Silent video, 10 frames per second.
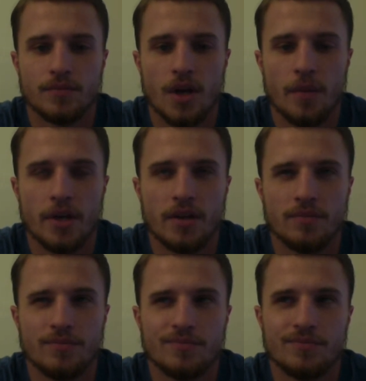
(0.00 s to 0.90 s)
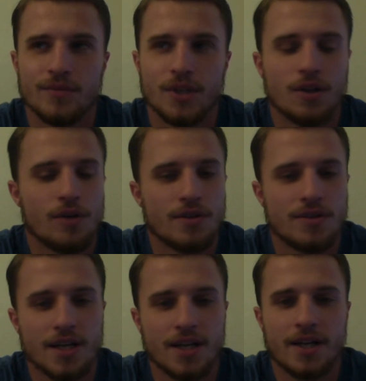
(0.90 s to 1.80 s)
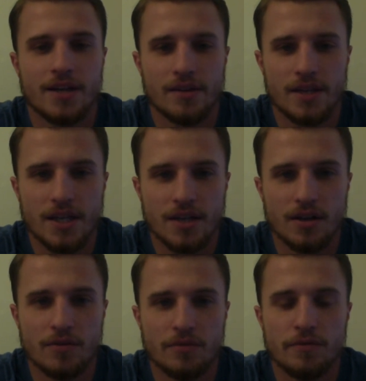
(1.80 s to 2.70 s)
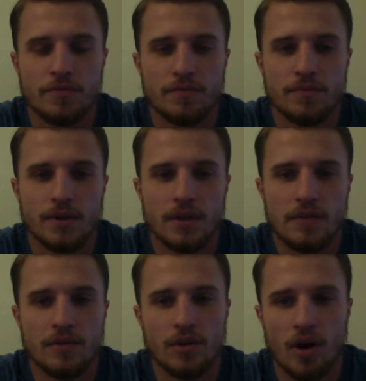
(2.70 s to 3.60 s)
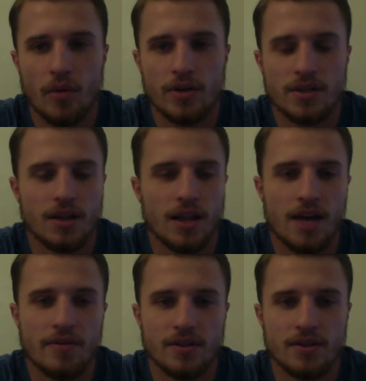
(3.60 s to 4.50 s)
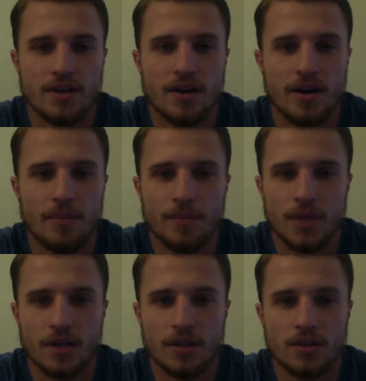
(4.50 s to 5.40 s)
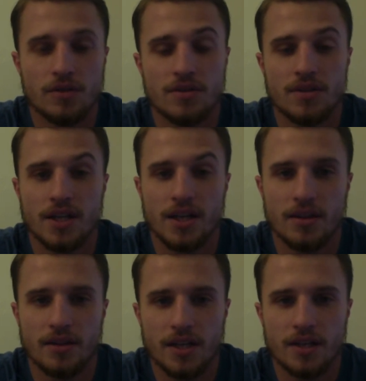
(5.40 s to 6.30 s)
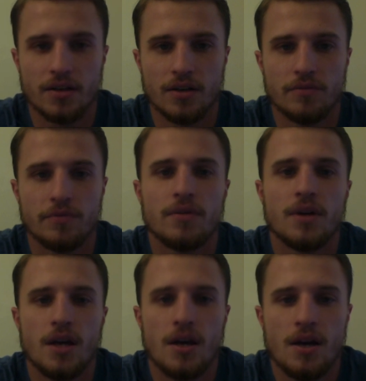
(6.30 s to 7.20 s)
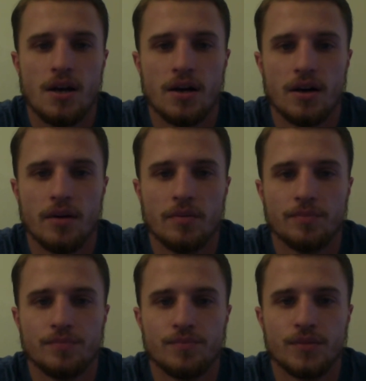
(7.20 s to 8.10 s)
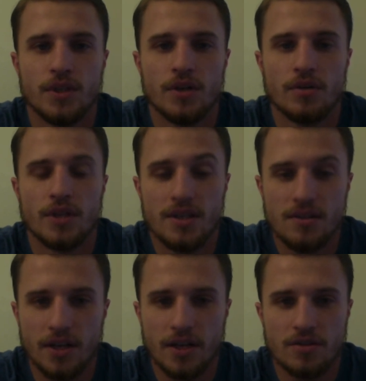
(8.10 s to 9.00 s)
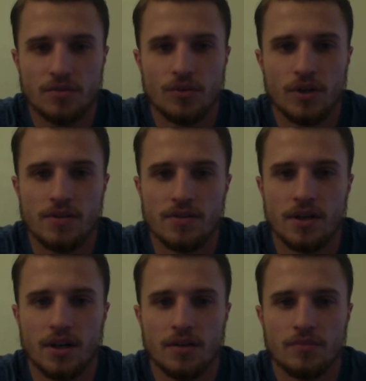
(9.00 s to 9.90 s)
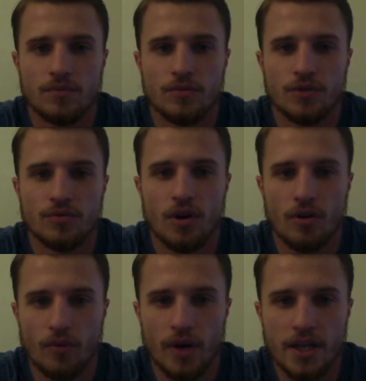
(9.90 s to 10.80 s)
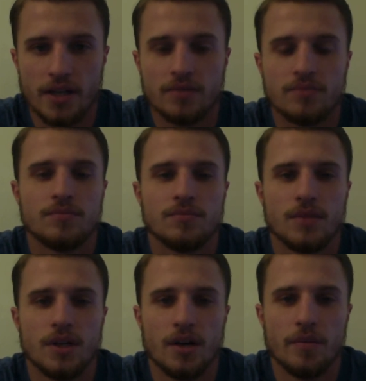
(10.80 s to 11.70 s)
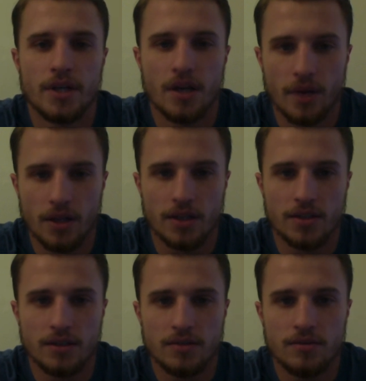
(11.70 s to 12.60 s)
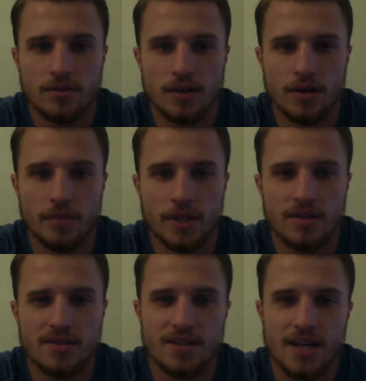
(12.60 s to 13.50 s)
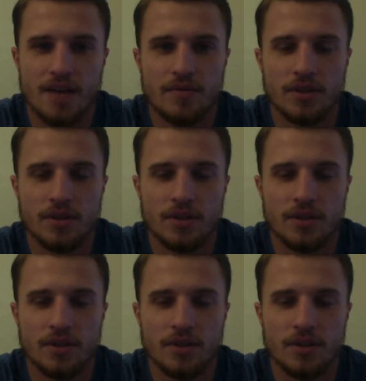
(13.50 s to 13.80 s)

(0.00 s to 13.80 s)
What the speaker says: I mean, the closest thing I can think of, even though I wasn't alive at the time, the closest thing I can think of, to his election was Ronald Reagan becoming elected, because they have